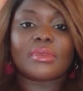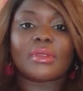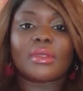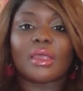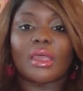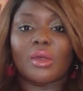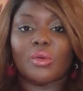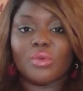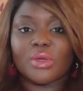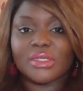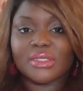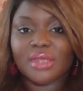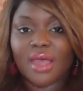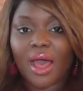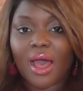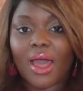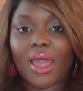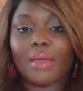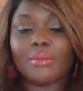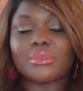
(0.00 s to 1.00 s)
It was
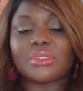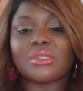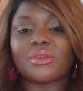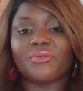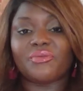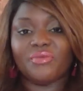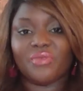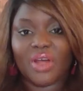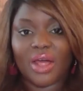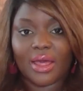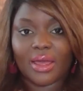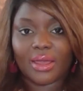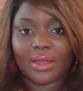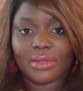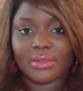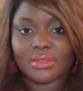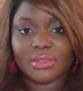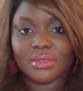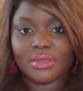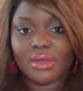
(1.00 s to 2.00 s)
time to
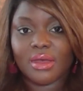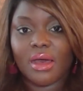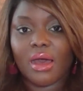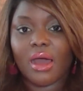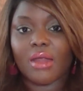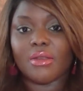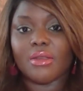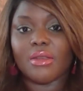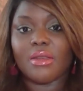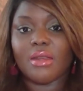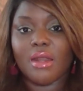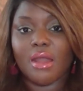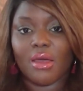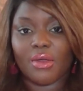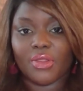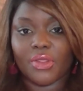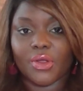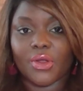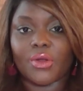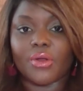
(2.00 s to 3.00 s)
find
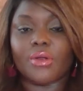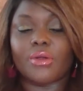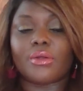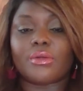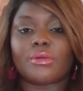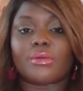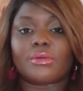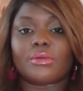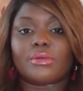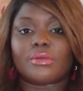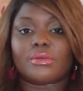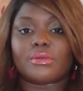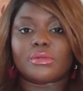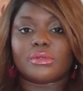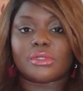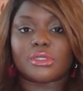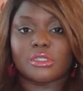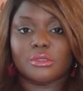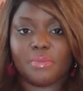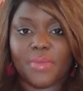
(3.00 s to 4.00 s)
another
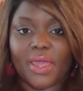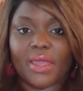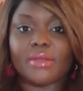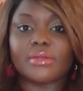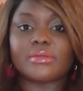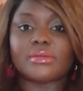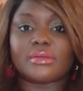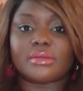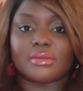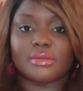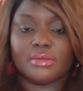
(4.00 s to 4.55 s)
space.